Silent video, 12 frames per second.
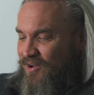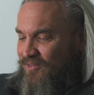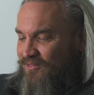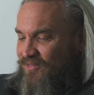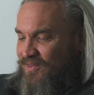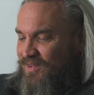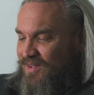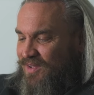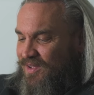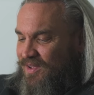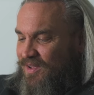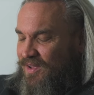of
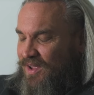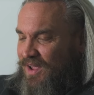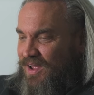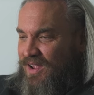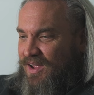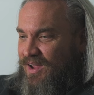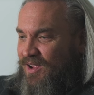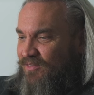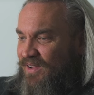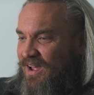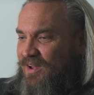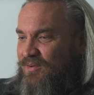
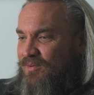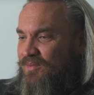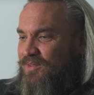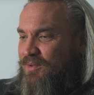of how